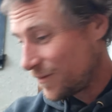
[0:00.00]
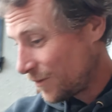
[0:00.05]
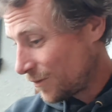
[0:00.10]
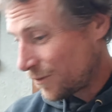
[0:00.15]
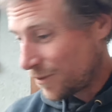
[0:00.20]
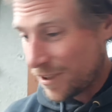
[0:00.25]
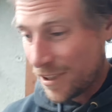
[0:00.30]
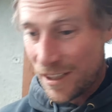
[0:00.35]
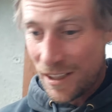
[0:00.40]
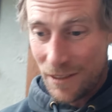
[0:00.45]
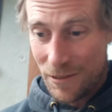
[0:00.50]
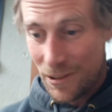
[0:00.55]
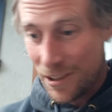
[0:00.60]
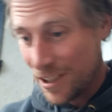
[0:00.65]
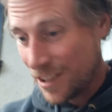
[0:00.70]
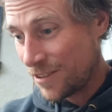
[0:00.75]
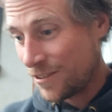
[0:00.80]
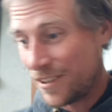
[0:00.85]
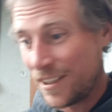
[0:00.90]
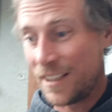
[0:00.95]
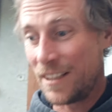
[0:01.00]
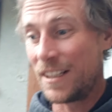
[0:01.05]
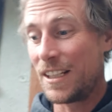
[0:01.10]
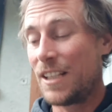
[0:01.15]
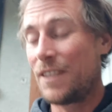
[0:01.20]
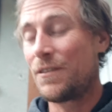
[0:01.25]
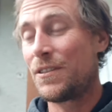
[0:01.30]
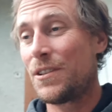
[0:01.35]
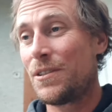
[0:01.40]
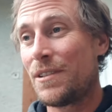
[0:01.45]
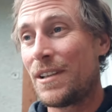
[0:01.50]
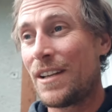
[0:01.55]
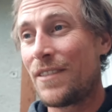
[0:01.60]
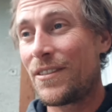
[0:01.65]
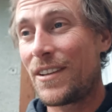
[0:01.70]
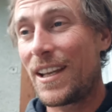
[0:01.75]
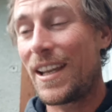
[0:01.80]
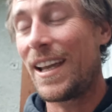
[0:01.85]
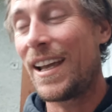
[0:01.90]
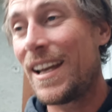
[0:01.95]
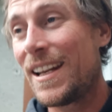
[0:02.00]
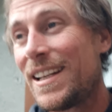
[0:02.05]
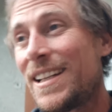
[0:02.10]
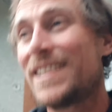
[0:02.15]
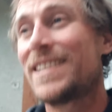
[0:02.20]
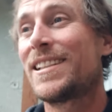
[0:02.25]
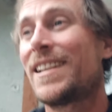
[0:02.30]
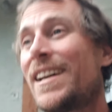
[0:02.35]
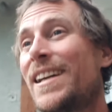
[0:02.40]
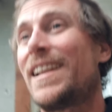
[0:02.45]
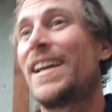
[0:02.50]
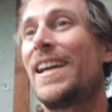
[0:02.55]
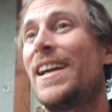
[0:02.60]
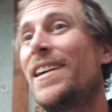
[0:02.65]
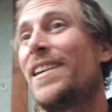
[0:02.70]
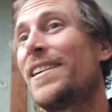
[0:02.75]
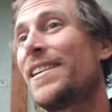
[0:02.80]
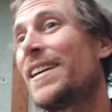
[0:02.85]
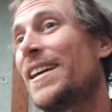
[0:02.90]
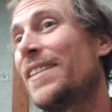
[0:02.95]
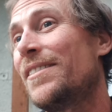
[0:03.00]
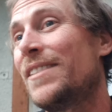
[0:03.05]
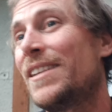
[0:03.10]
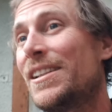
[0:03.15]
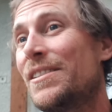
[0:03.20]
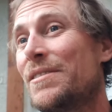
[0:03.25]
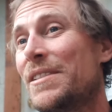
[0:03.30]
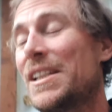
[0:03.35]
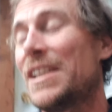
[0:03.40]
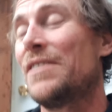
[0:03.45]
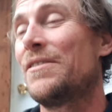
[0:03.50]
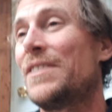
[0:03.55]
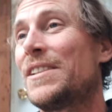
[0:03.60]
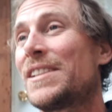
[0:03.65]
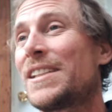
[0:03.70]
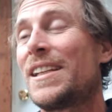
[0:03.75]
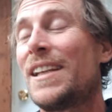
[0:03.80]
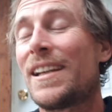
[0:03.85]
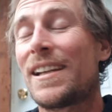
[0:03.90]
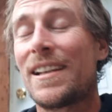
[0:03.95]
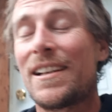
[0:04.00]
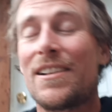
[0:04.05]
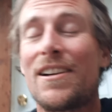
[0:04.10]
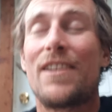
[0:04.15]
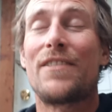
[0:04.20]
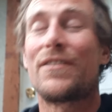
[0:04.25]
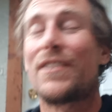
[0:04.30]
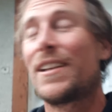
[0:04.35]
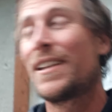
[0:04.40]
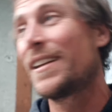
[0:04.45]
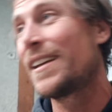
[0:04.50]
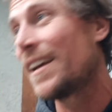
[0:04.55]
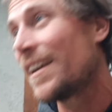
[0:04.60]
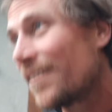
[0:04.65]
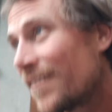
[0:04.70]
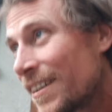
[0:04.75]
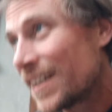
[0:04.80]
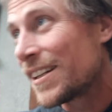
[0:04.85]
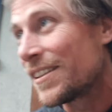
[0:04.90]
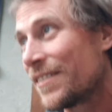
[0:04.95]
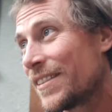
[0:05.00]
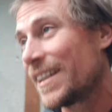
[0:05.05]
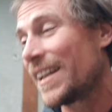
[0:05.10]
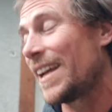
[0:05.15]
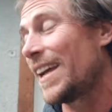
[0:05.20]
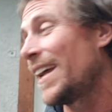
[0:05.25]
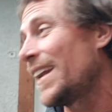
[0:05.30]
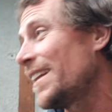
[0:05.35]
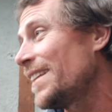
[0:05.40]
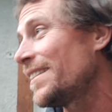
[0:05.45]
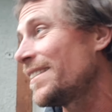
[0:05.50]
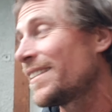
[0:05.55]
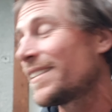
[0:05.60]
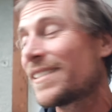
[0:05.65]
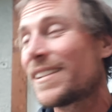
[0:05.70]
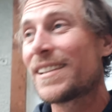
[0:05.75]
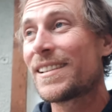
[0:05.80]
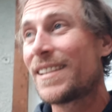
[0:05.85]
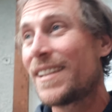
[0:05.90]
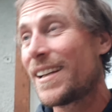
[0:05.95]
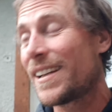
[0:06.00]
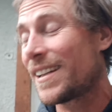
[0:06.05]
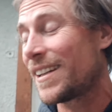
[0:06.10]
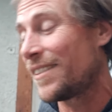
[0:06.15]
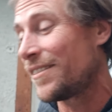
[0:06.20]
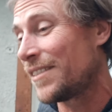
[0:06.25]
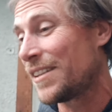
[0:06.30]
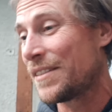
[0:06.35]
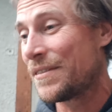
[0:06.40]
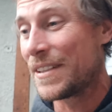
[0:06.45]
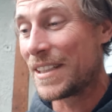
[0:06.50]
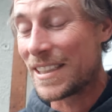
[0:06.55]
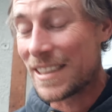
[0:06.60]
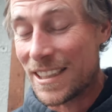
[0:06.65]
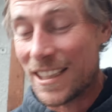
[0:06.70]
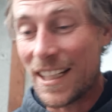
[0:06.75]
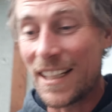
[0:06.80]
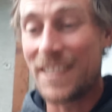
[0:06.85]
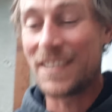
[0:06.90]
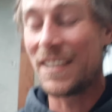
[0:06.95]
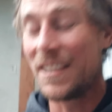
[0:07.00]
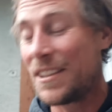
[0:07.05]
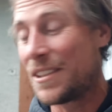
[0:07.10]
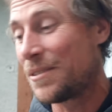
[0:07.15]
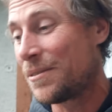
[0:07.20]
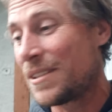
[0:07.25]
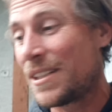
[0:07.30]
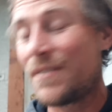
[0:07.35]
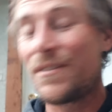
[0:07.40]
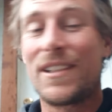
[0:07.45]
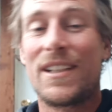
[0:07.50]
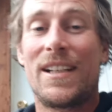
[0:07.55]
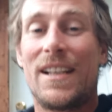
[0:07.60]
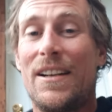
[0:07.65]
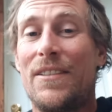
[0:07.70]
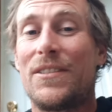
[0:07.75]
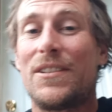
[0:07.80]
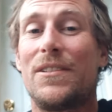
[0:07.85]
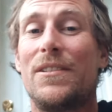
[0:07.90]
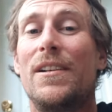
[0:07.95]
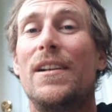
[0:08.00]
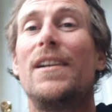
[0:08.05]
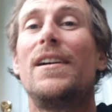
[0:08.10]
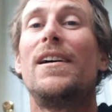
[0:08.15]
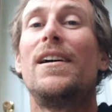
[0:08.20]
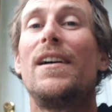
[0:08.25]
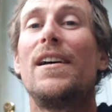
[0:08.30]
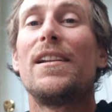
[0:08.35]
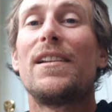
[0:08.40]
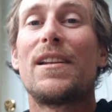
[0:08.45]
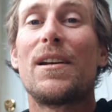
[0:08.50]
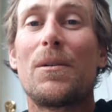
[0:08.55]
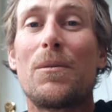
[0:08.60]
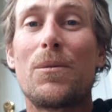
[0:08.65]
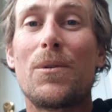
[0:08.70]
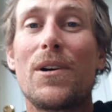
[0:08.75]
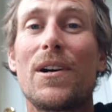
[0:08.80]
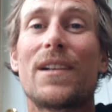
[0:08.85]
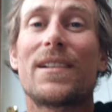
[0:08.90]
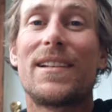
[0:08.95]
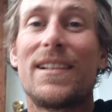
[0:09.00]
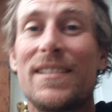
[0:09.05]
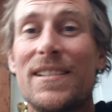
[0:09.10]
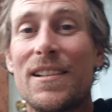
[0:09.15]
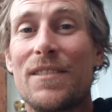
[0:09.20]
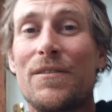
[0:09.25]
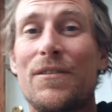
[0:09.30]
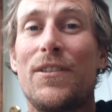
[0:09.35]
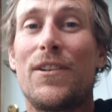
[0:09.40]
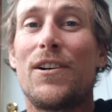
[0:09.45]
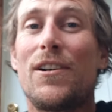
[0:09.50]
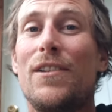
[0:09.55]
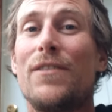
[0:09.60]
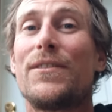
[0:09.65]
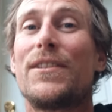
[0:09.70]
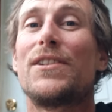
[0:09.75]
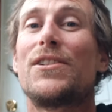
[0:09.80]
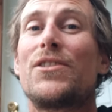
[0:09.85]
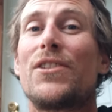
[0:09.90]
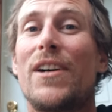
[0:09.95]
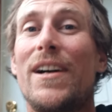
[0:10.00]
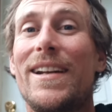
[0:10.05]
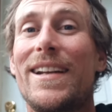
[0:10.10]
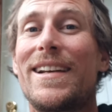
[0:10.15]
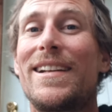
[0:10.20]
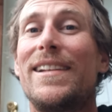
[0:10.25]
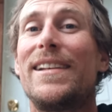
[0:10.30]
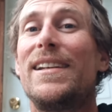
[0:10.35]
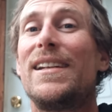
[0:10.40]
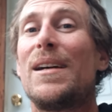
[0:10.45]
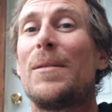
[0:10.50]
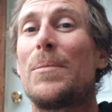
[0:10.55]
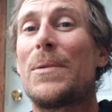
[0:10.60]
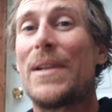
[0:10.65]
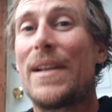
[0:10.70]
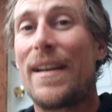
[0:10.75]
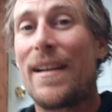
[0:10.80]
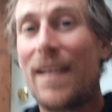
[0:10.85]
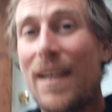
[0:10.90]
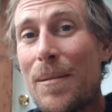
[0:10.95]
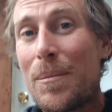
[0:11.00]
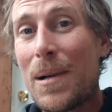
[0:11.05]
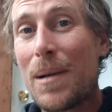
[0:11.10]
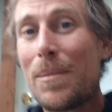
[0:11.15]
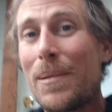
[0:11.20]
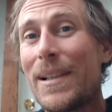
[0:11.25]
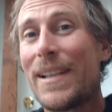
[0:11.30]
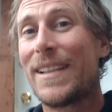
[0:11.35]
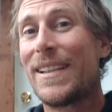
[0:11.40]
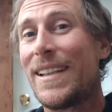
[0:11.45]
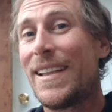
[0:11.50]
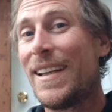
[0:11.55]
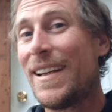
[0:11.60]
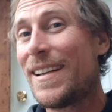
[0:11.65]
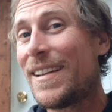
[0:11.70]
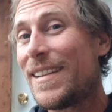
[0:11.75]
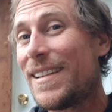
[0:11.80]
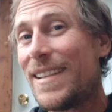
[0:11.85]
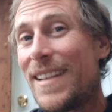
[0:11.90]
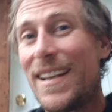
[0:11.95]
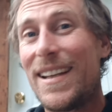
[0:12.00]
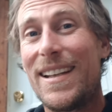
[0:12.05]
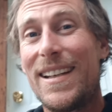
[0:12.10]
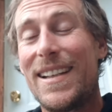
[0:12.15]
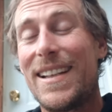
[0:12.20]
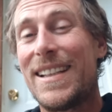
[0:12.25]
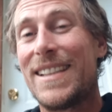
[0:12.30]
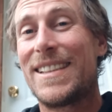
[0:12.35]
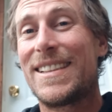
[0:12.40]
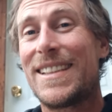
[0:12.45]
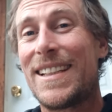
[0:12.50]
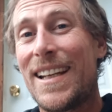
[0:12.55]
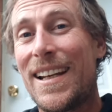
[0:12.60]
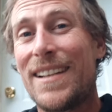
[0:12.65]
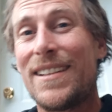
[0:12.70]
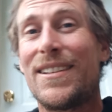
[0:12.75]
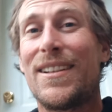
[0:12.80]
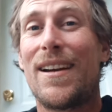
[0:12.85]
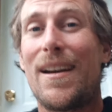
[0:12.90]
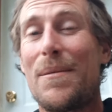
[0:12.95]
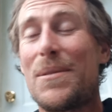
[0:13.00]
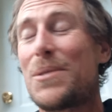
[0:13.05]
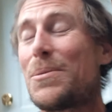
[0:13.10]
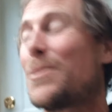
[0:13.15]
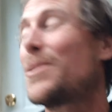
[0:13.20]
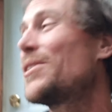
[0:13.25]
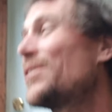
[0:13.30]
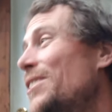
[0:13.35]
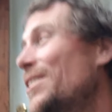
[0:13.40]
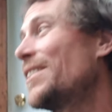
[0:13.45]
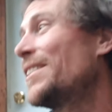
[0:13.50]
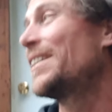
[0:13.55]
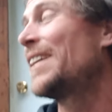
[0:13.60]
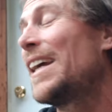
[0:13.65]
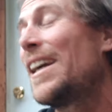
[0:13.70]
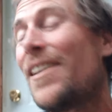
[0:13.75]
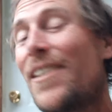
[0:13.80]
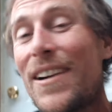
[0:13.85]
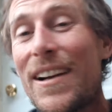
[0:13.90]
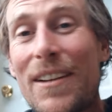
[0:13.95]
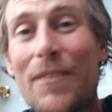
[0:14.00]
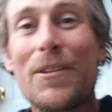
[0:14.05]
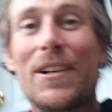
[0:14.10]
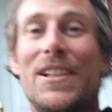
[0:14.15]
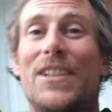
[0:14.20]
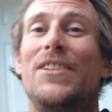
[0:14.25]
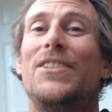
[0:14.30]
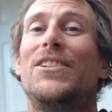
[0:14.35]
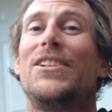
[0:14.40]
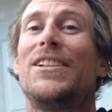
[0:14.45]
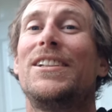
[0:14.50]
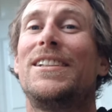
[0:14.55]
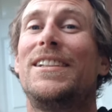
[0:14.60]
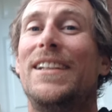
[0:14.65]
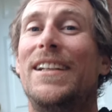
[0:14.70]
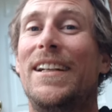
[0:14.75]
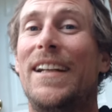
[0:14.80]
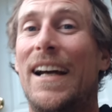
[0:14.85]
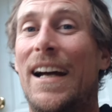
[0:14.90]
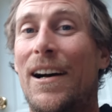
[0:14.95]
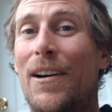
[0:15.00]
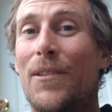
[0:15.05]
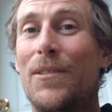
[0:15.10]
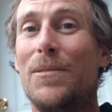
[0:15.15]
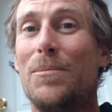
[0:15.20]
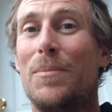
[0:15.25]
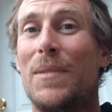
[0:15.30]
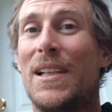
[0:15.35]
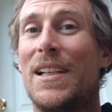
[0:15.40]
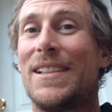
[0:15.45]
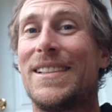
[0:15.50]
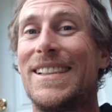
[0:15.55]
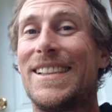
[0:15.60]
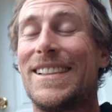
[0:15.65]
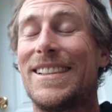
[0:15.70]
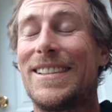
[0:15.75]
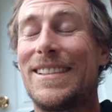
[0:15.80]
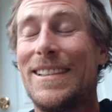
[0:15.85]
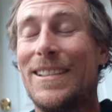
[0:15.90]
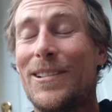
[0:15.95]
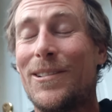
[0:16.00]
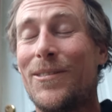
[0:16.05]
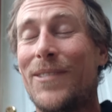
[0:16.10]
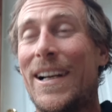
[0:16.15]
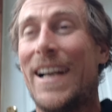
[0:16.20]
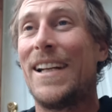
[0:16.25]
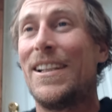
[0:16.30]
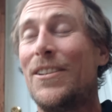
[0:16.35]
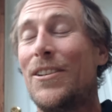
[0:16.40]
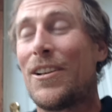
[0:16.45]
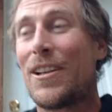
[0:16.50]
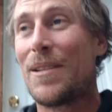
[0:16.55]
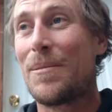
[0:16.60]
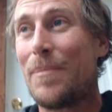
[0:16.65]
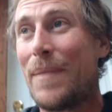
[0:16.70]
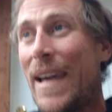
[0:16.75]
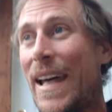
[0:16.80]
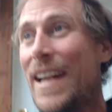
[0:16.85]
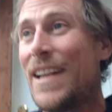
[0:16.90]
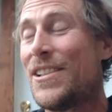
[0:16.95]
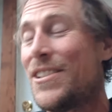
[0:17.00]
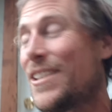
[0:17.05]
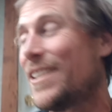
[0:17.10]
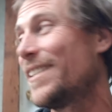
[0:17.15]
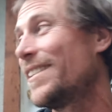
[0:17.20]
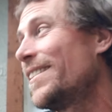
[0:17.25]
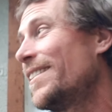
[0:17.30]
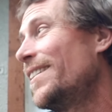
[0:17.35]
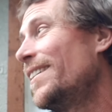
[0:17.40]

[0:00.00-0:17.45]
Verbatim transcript: Run, run, run. If you have any sign of air, get rid of it. If it's kicking off, get rid of it. Anything like that, get rid of it. Slice it. Do whatever you have to. The work that's involved in trying to clean up an air bubble at the end of the day is 10 times worse than tearing what you just did out because it's still wet. You can manage it.